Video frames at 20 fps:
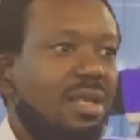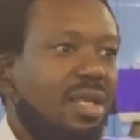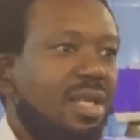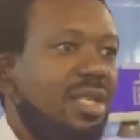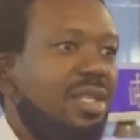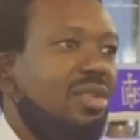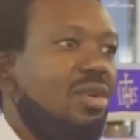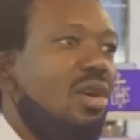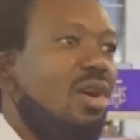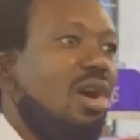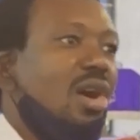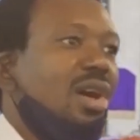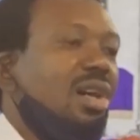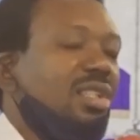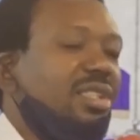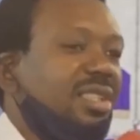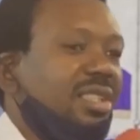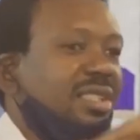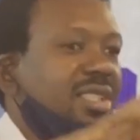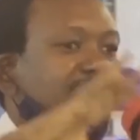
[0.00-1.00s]
In
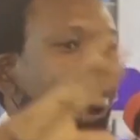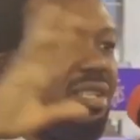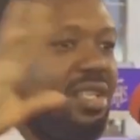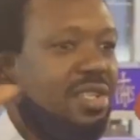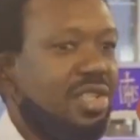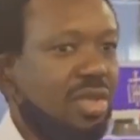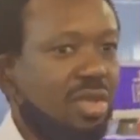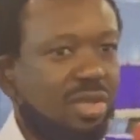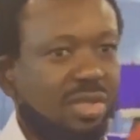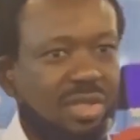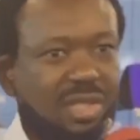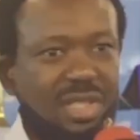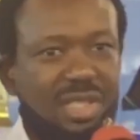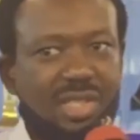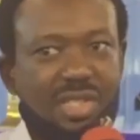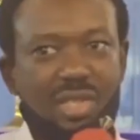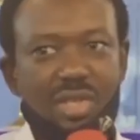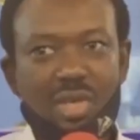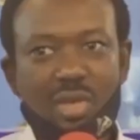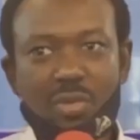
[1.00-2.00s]
all the decisions
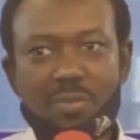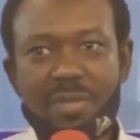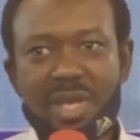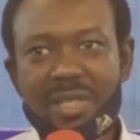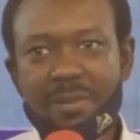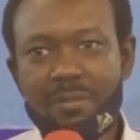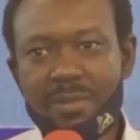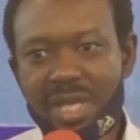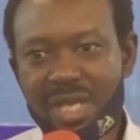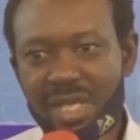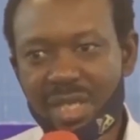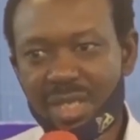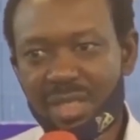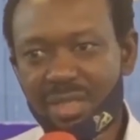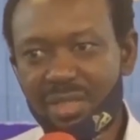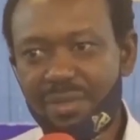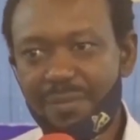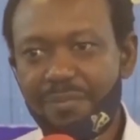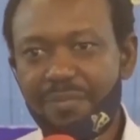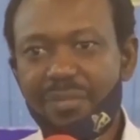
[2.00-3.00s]
this young man
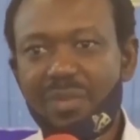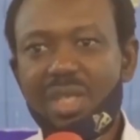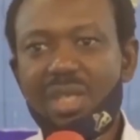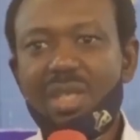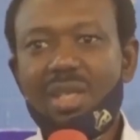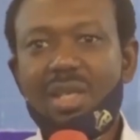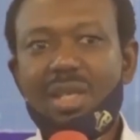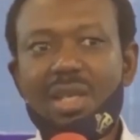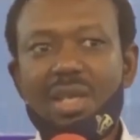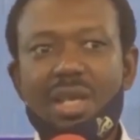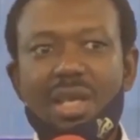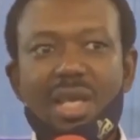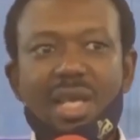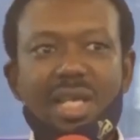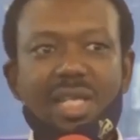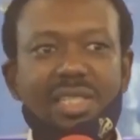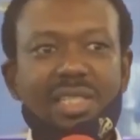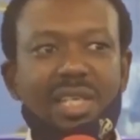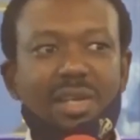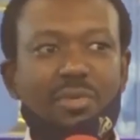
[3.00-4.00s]
made,
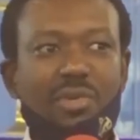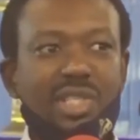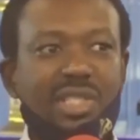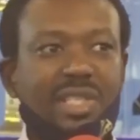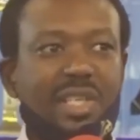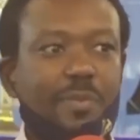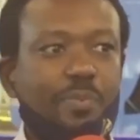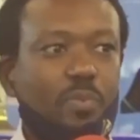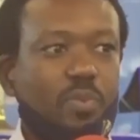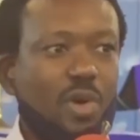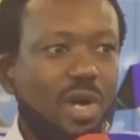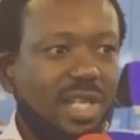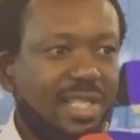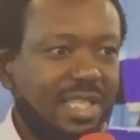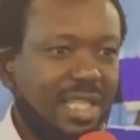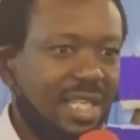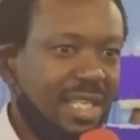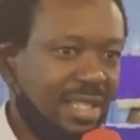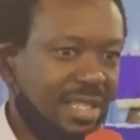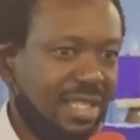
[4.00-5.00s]
there was a
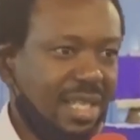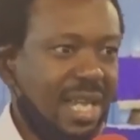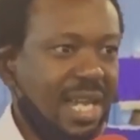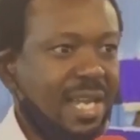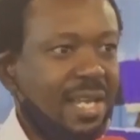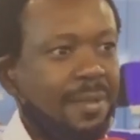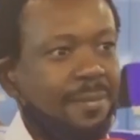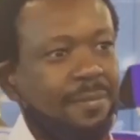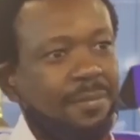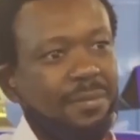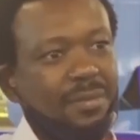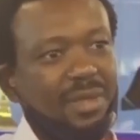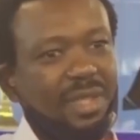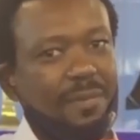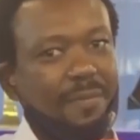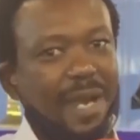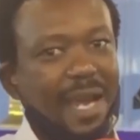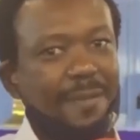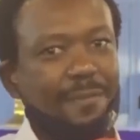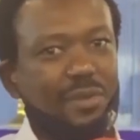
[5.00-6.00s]
point in time,
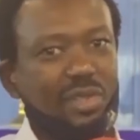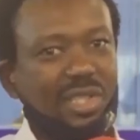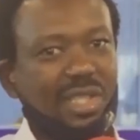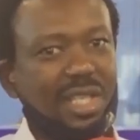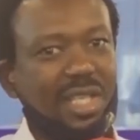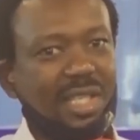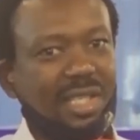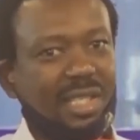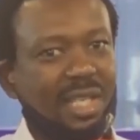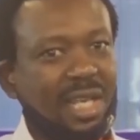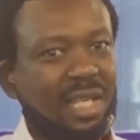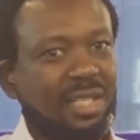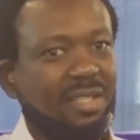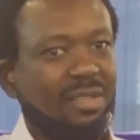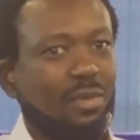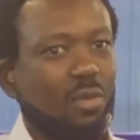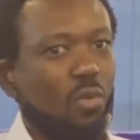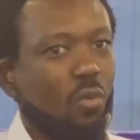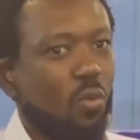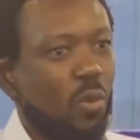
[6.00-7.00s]
the Bible says
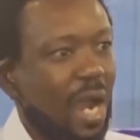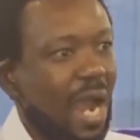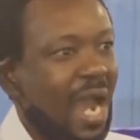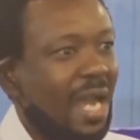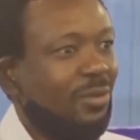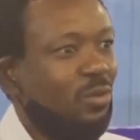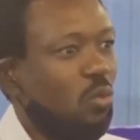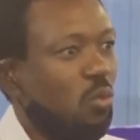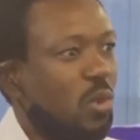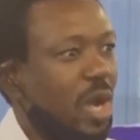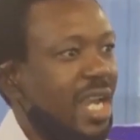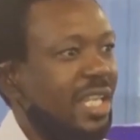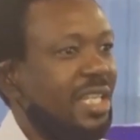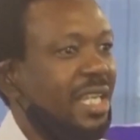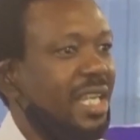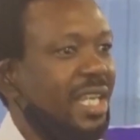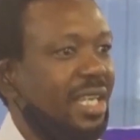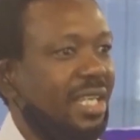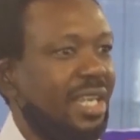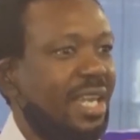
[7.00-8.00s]
that, and when
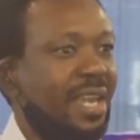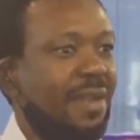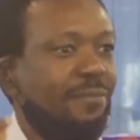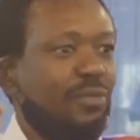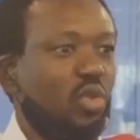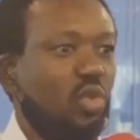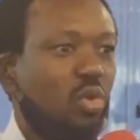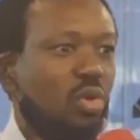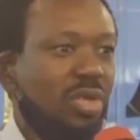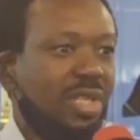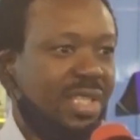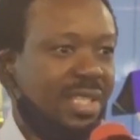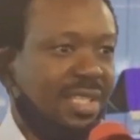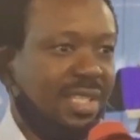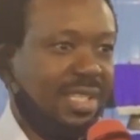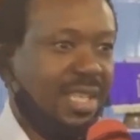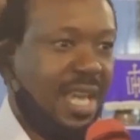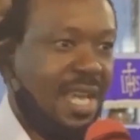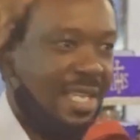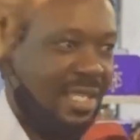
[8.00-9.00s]
he came to
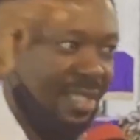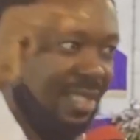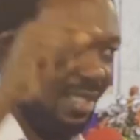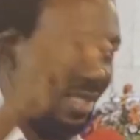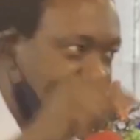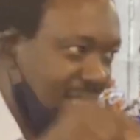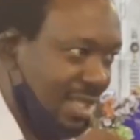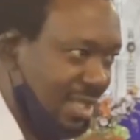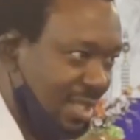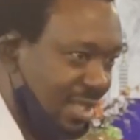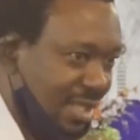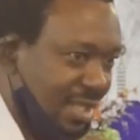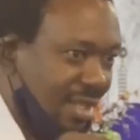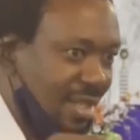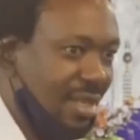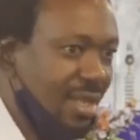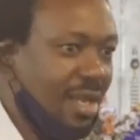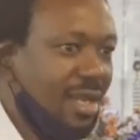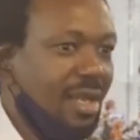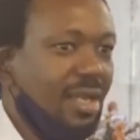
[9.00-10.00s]
his
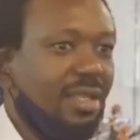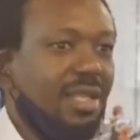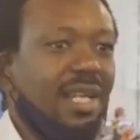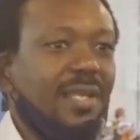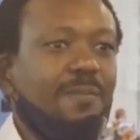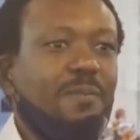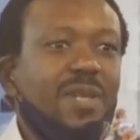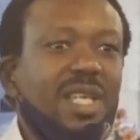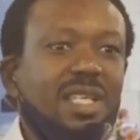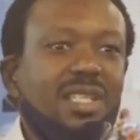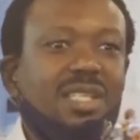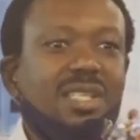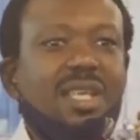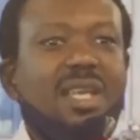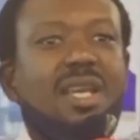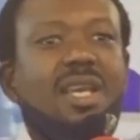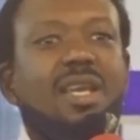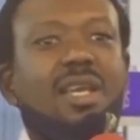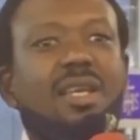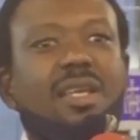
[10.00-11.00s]
senses, that
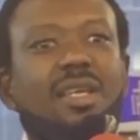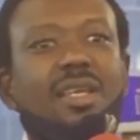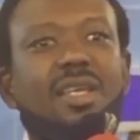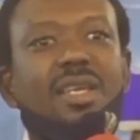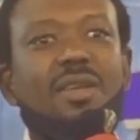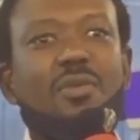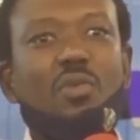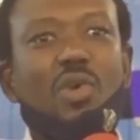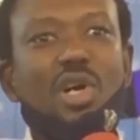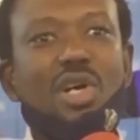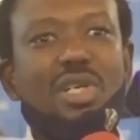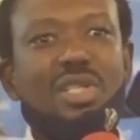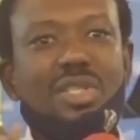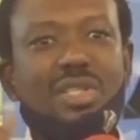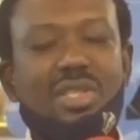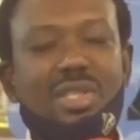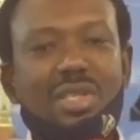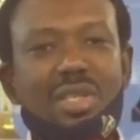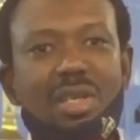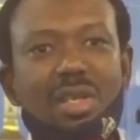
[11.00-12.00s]
means
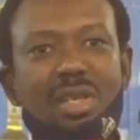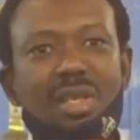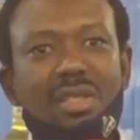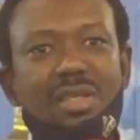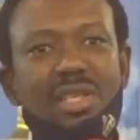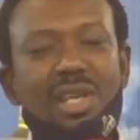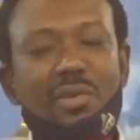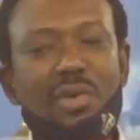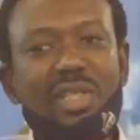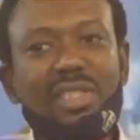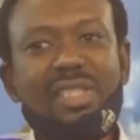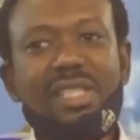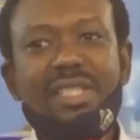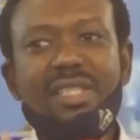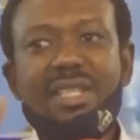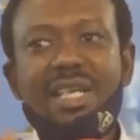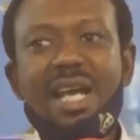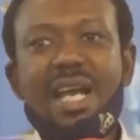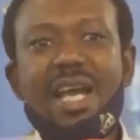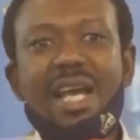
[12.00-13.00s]
there was a
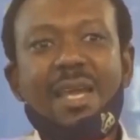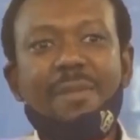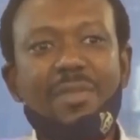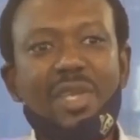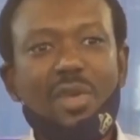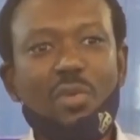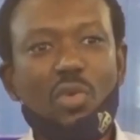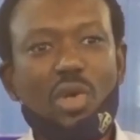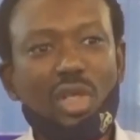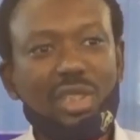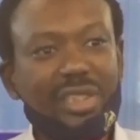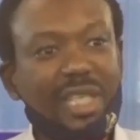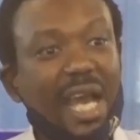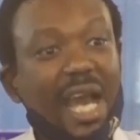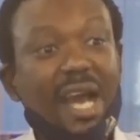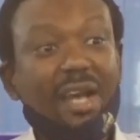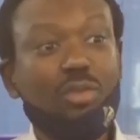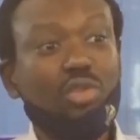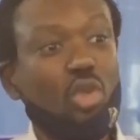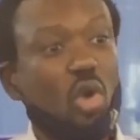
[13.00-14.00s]
time he was
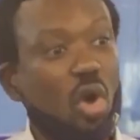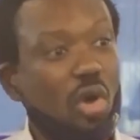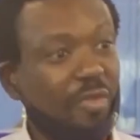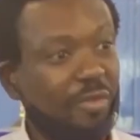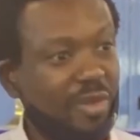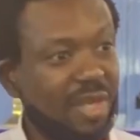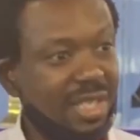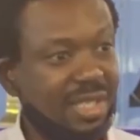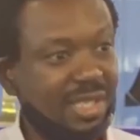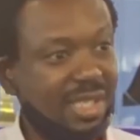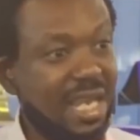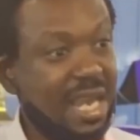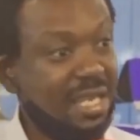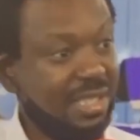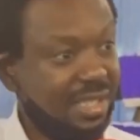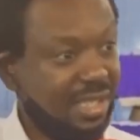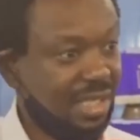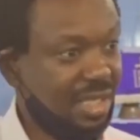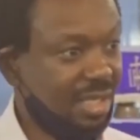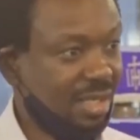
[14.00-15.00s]
out of his
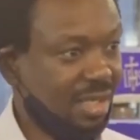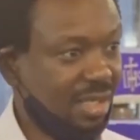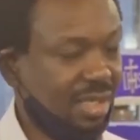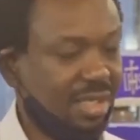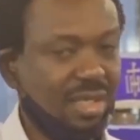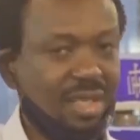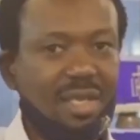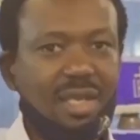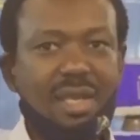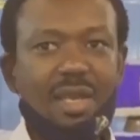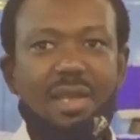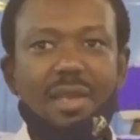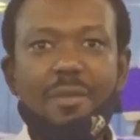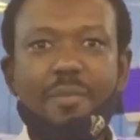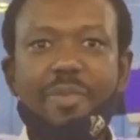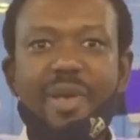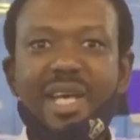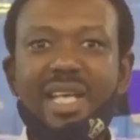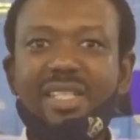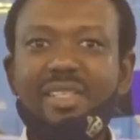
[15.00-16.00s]
senses,
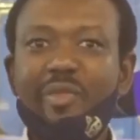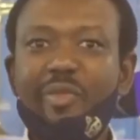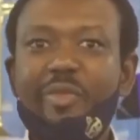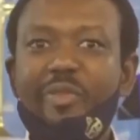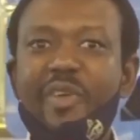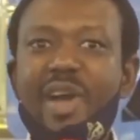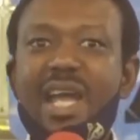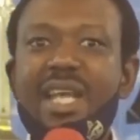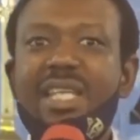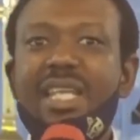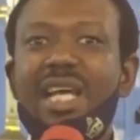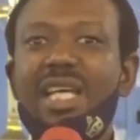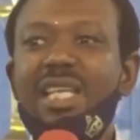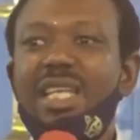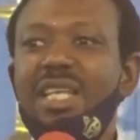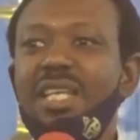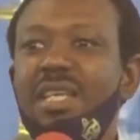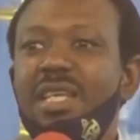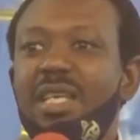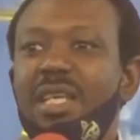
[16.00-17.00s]
but
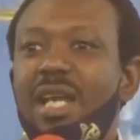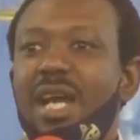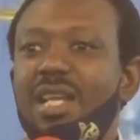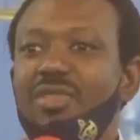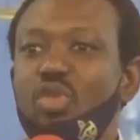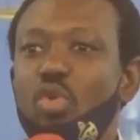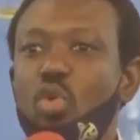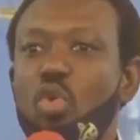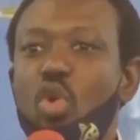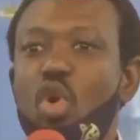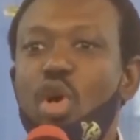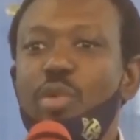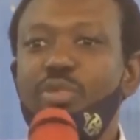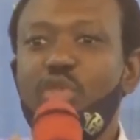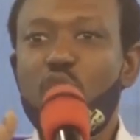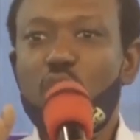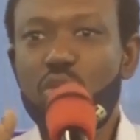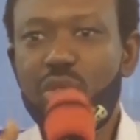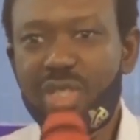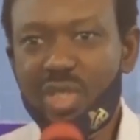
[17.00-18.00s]
finally he had to
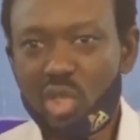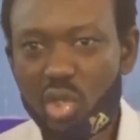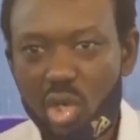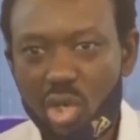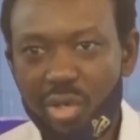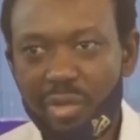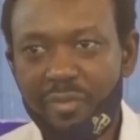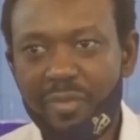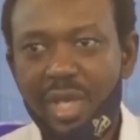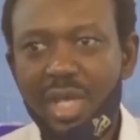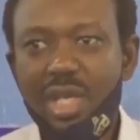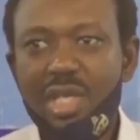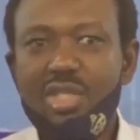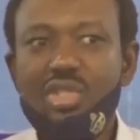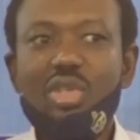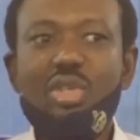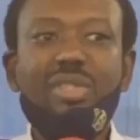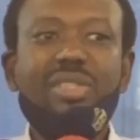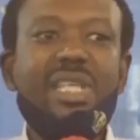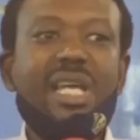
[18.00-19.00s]
come to resolve.
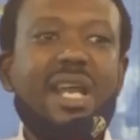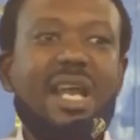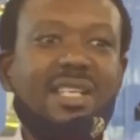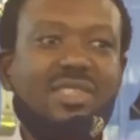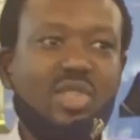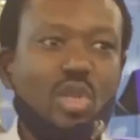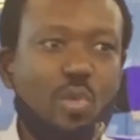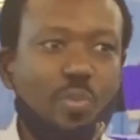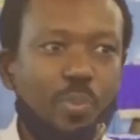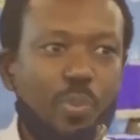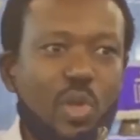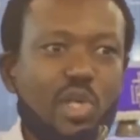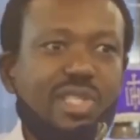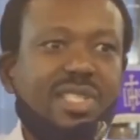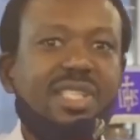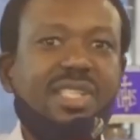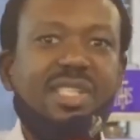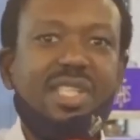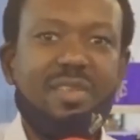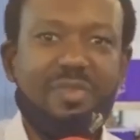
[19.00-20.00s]
So there are some
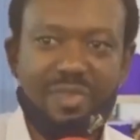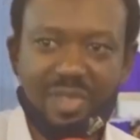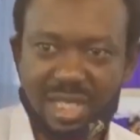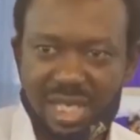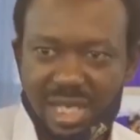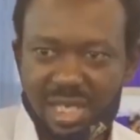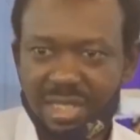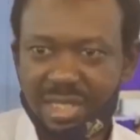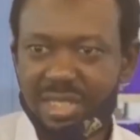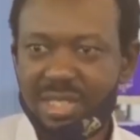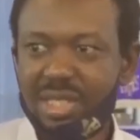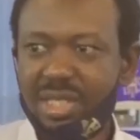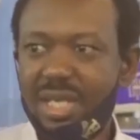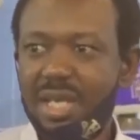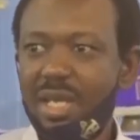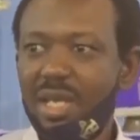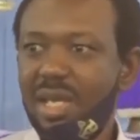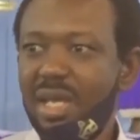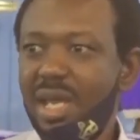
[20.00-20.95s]
positive things.